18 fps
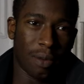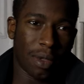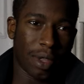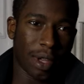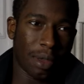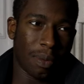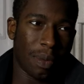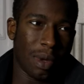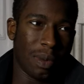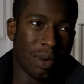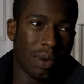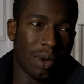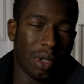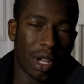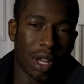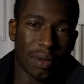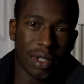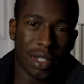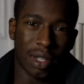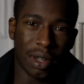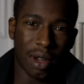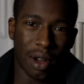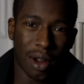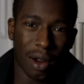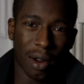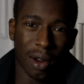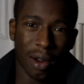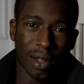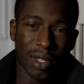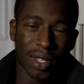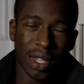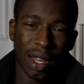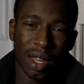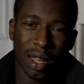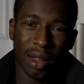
with other people who love cigars.